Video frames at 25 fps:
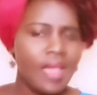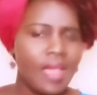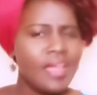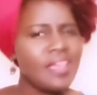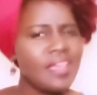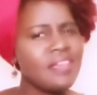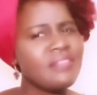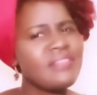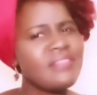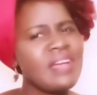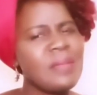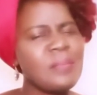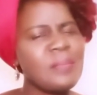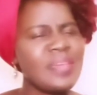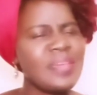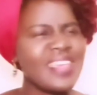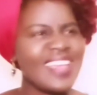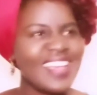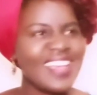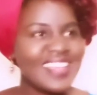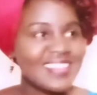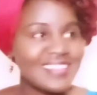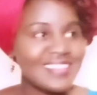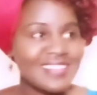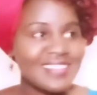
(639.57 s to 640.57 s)
If I may
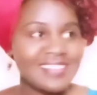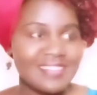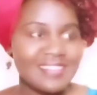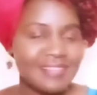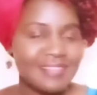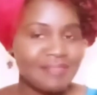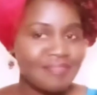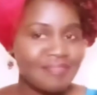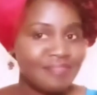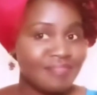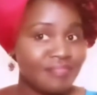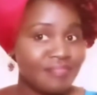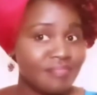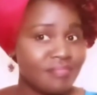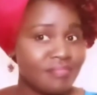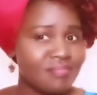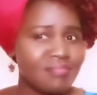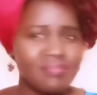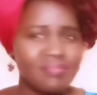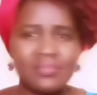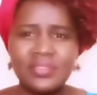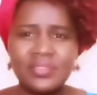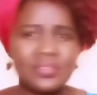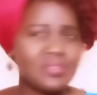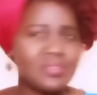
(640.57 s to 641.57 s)
ask,
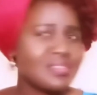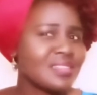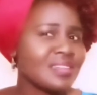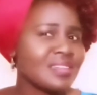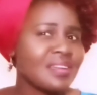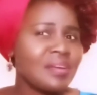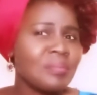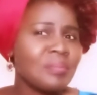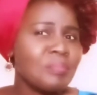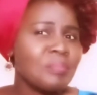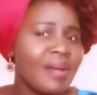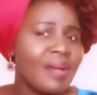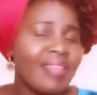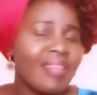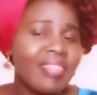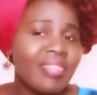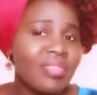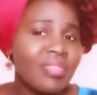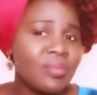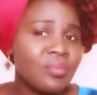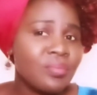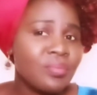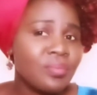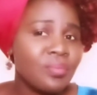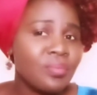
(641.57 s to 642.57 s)
do you take a bath
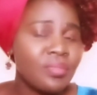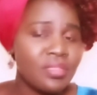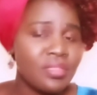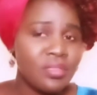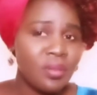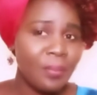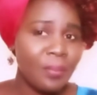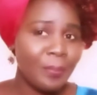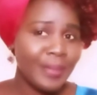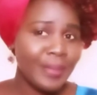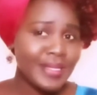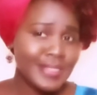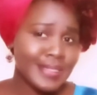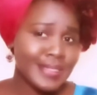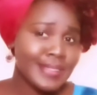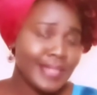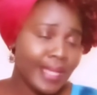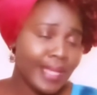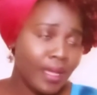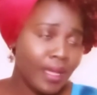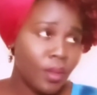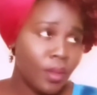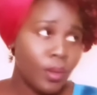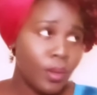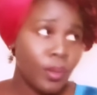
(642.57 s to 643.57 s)
with your partner
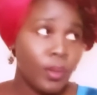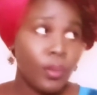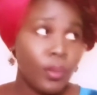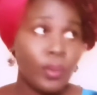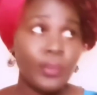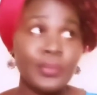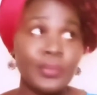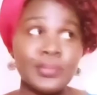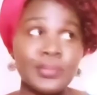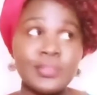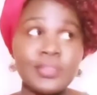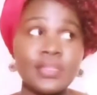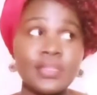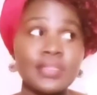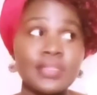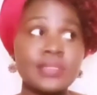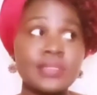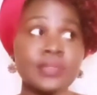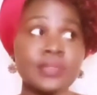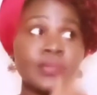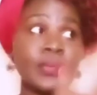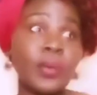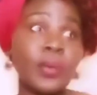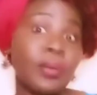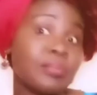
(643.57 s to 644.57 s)
or you just
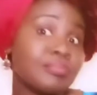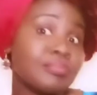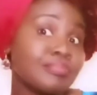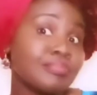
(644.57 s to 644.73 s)
go?